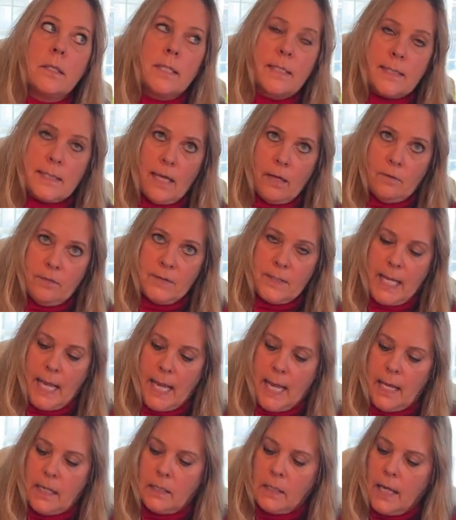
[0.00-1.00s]
the
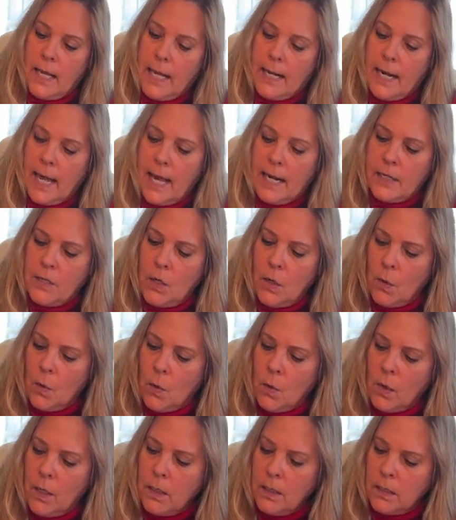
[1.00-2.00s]
self-tan. And I
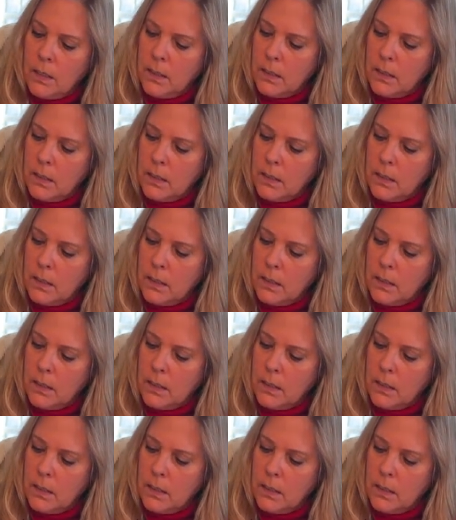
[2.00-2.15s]
know